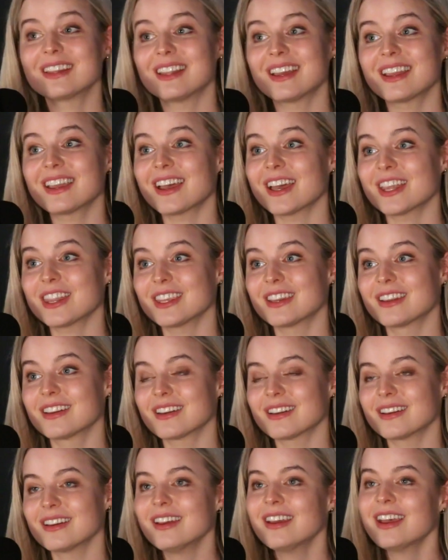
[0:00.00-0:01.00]
Like, I think
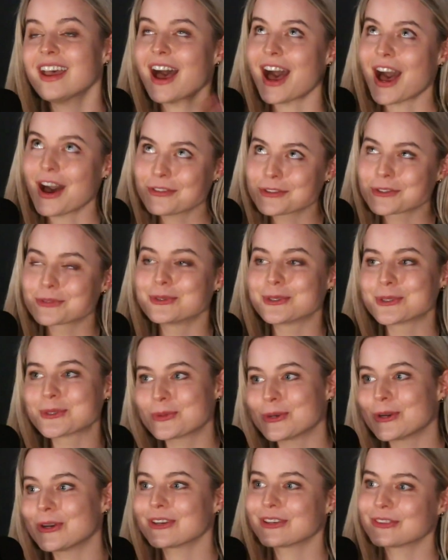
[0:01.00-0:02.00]
afterwards
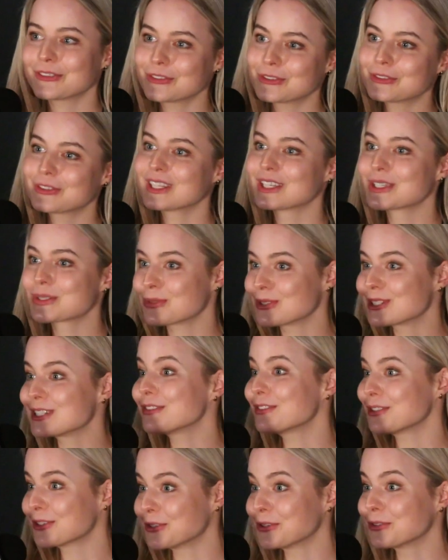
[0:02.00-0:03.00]
we heard a few things were
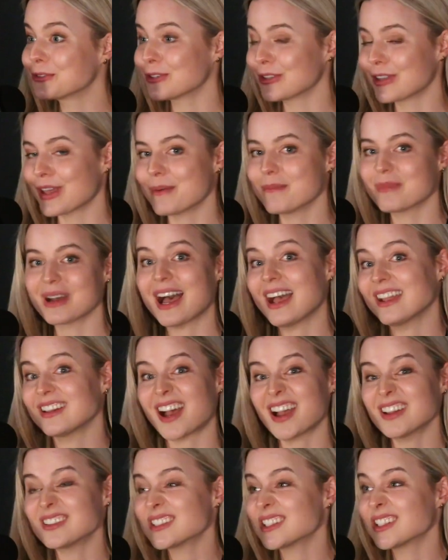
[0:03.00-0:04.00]
difficult for them, but
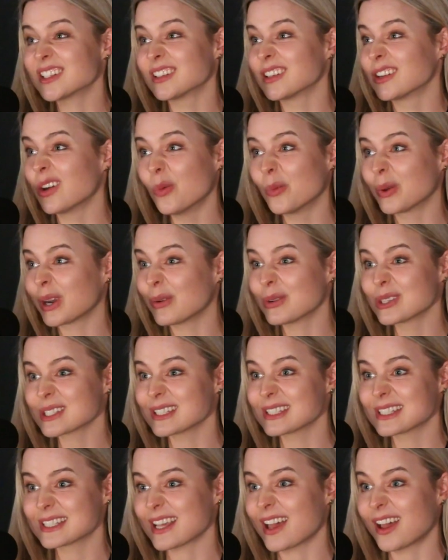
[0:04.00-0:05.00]
I didn't know when I was
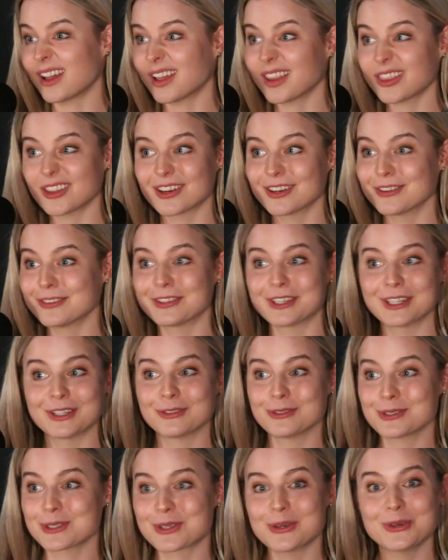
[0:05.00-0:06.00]
on set. I thought everything
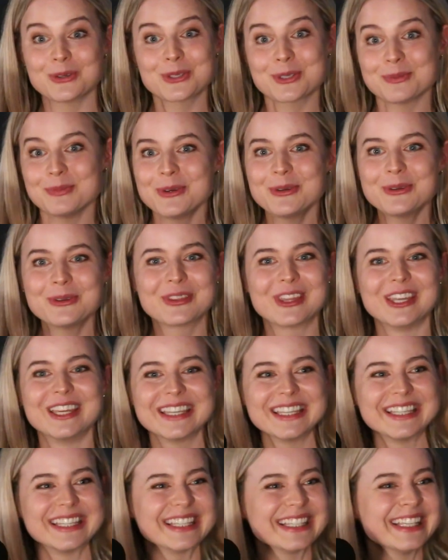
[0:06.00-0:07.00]
was going smooth.
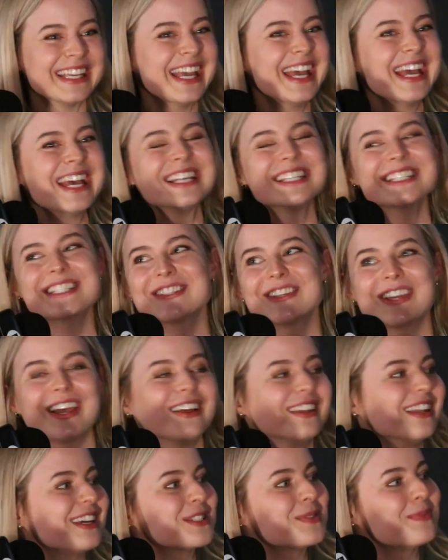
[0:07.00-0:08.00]
So yeah,
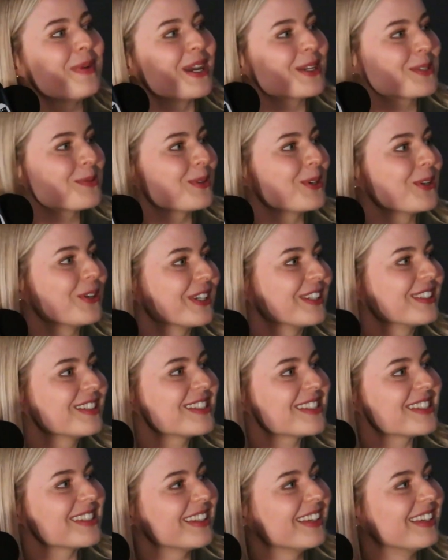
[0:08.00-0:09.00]
that's my experience.